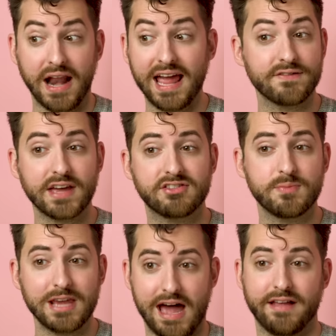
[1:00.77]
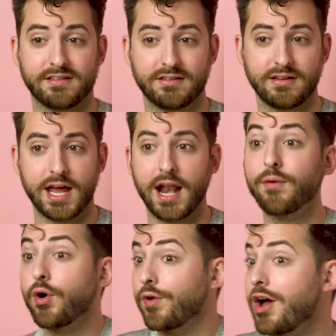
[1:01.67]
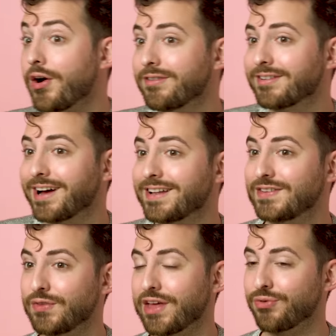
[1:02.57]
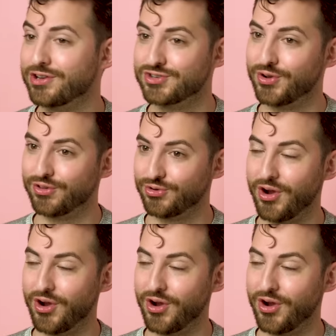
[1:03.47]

But I have yet to be asked, and I won't know until that threshold is